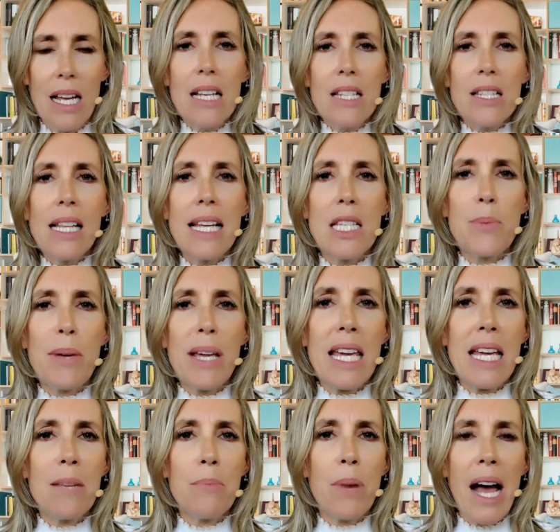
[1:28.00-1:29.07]
So let's
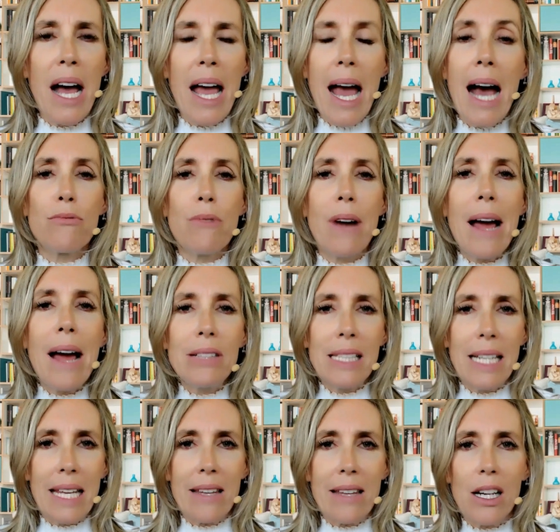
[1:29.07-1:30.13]
begin by
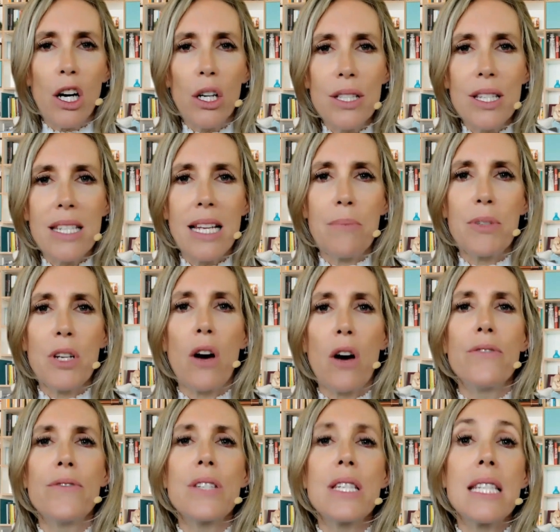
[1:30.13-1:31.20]
unraveling the concept
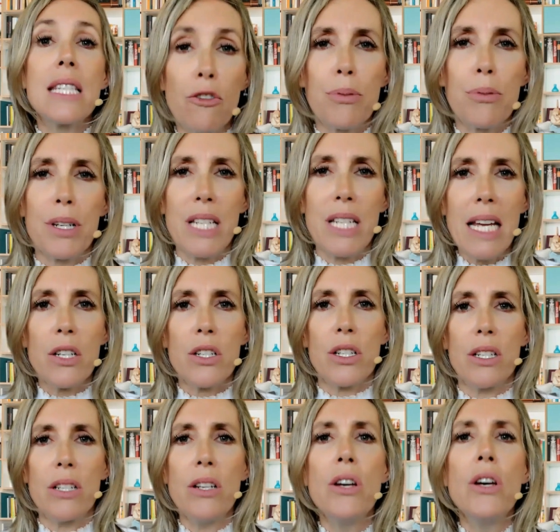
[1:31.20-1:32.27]
of
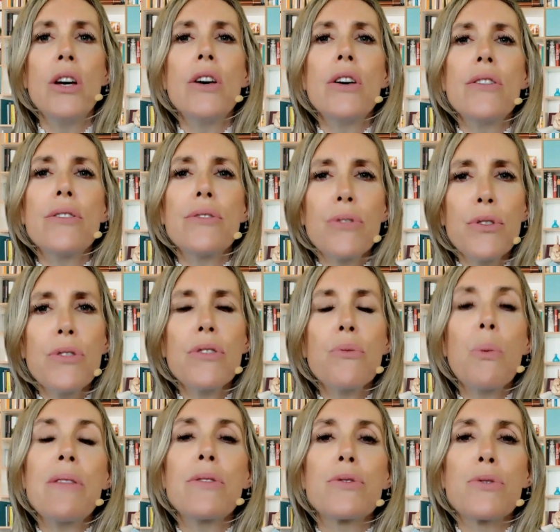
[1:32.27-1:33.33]
self-protection through the
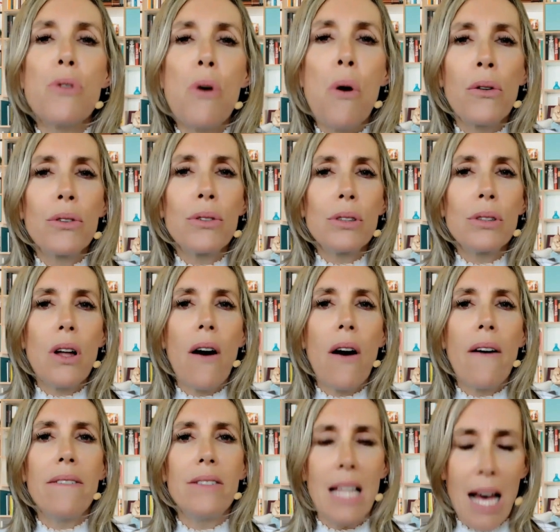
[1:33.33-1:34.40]
withdrawal
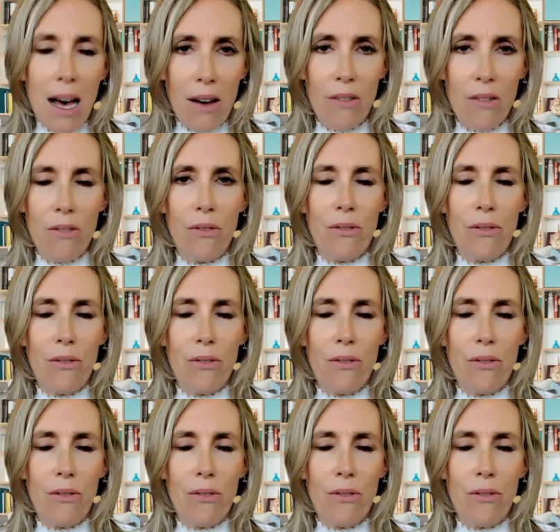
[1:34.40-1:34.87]
of love.